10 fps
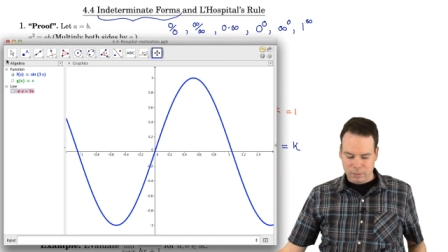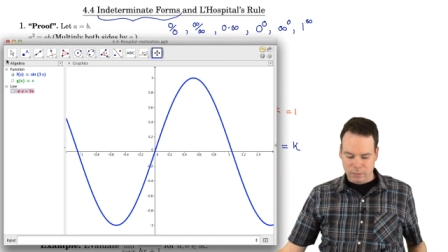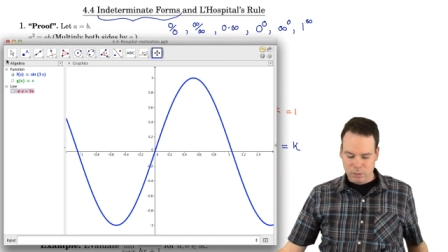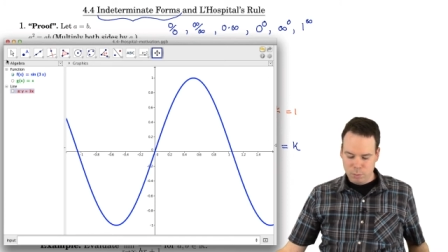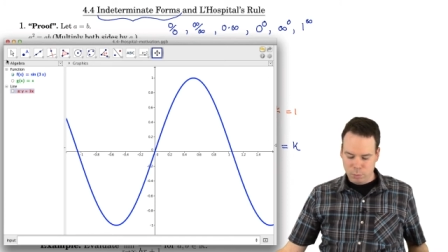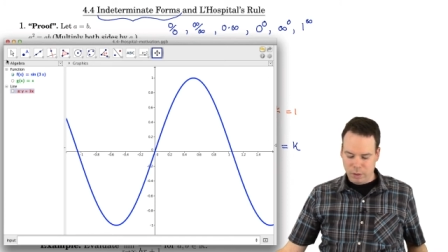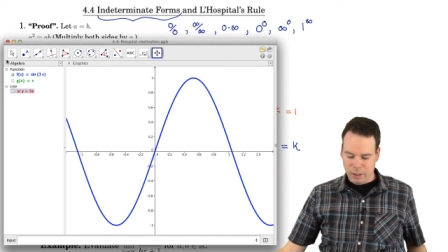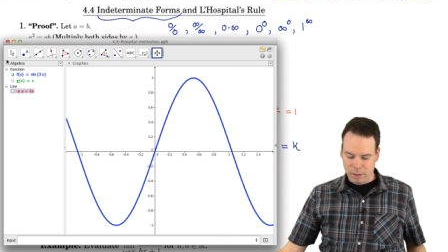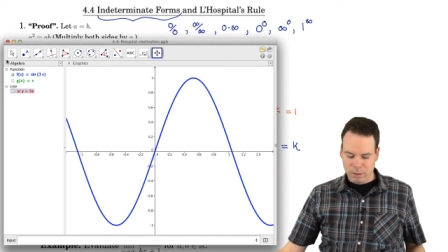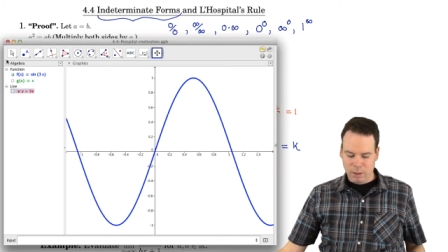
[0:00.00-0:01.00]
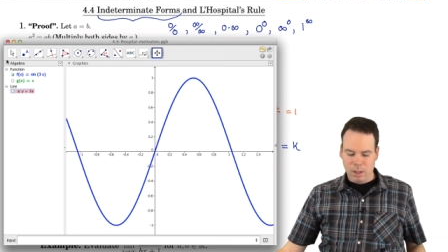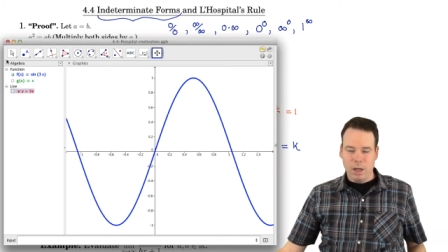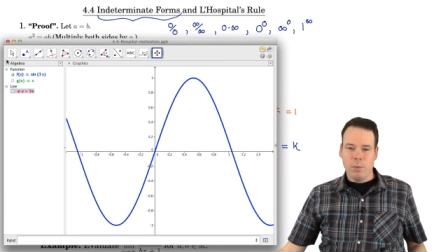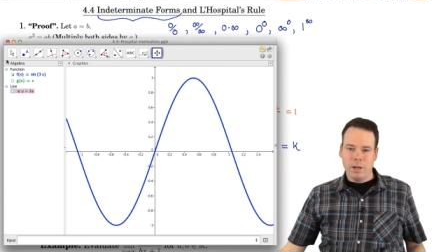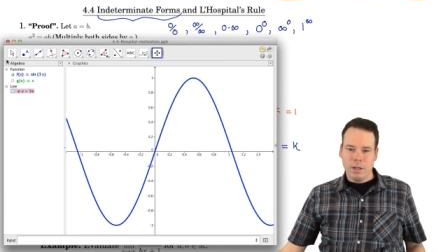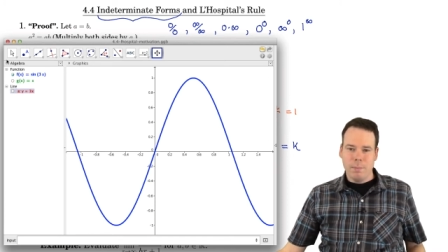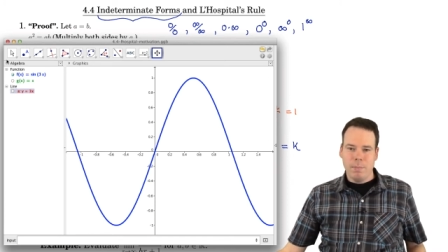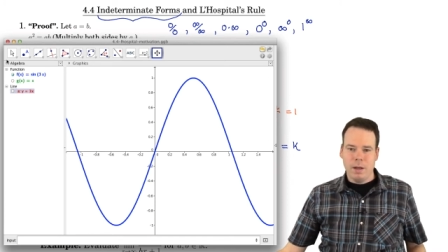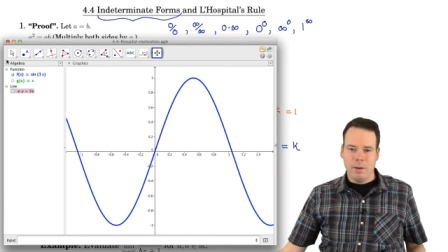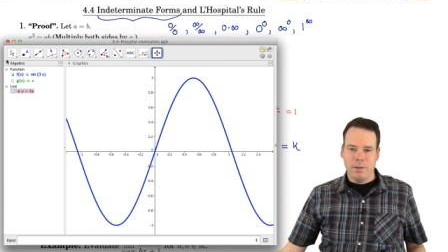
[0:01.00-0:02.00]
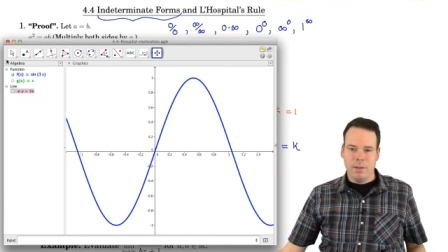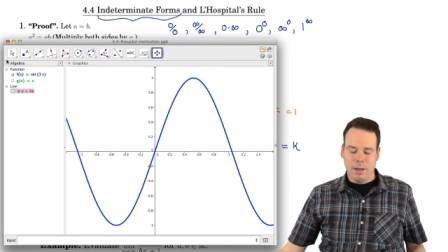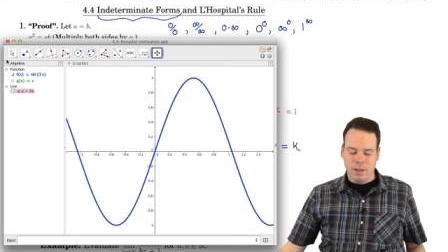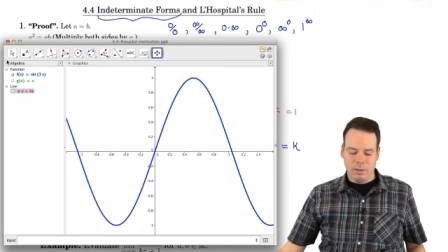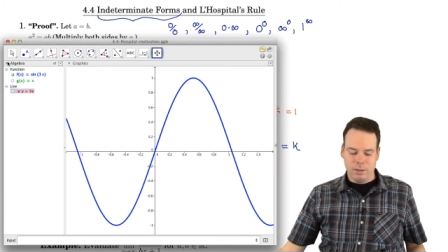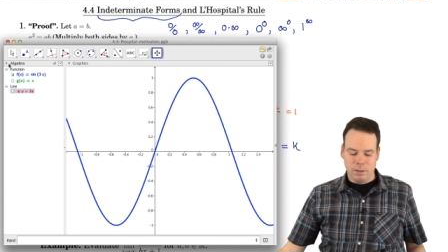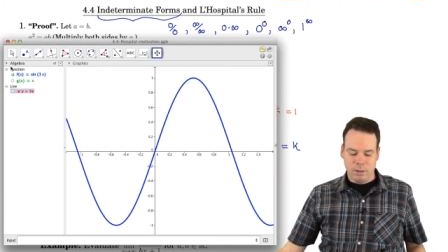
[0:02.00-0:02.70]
numerator. I want to compare that